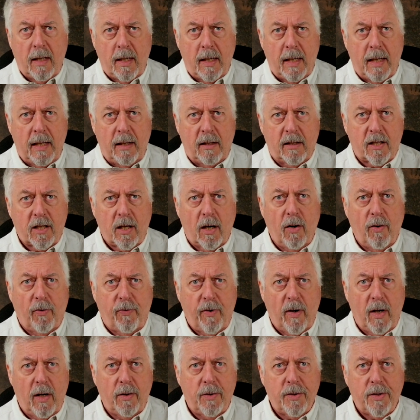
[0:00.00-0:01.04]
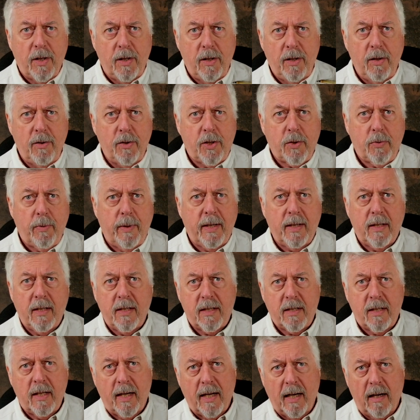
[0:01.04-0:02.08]
in slow flows, you swing
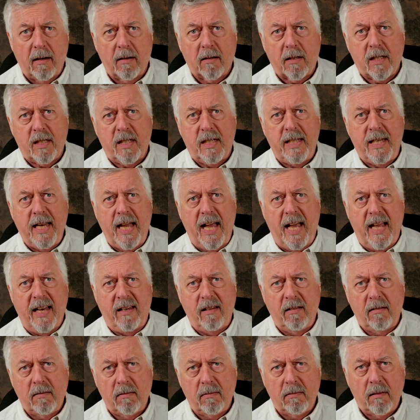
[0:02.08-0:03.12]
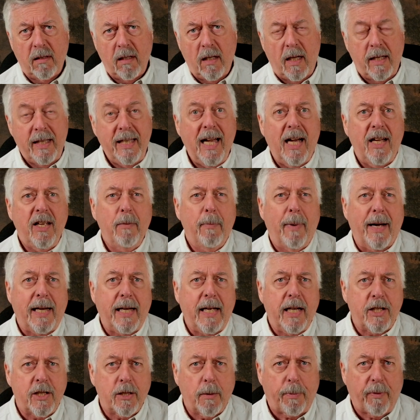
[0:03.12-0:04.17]
this thing, it looks dead. Yeah, you might
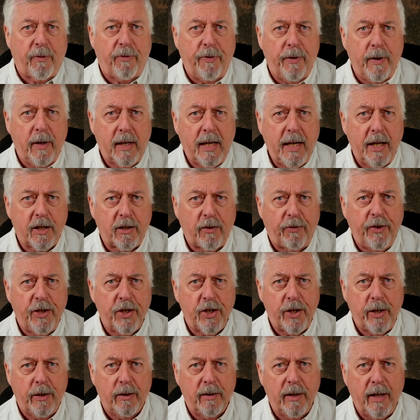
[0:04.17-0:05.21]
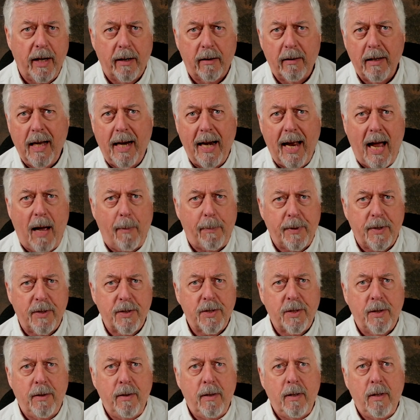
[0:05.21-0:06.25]
catch a fish here and there. That
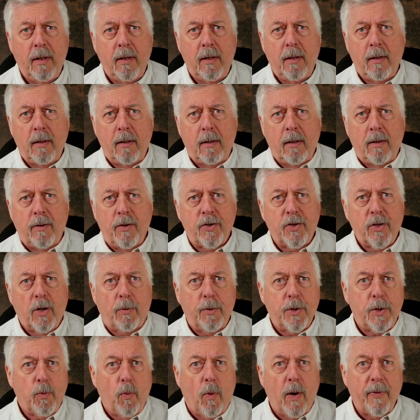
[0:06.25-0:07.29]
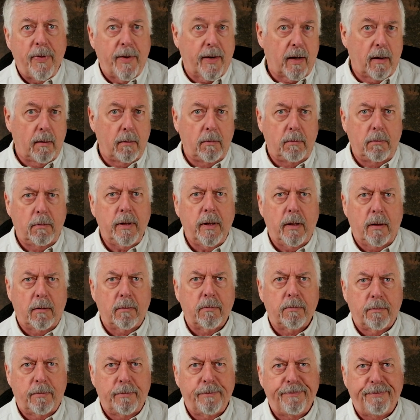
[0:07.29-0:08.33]
happens. There's always one that'll,
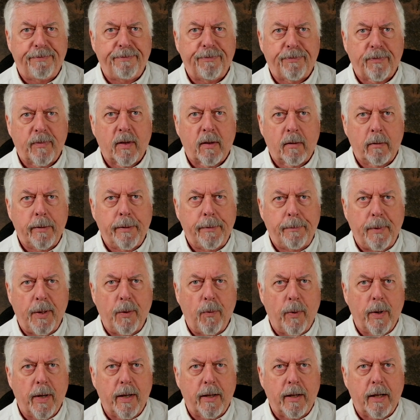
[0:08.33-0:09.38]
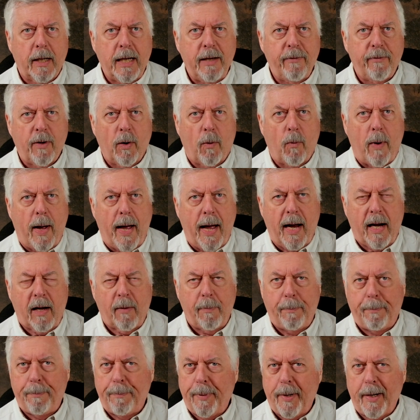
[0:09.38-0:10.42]
be willing to give it a whack.
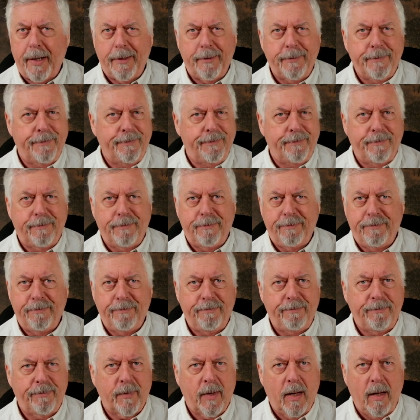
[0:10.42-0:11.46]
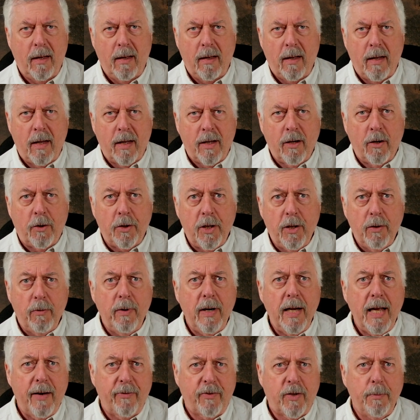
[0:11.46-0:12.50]
But you
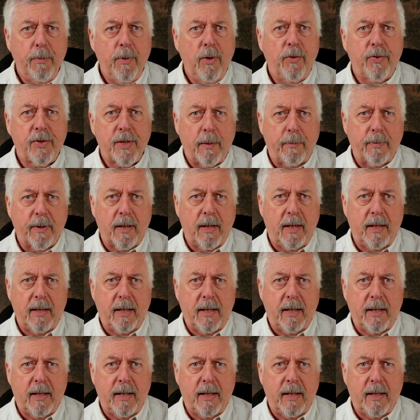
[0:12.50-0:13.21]
really have to move something like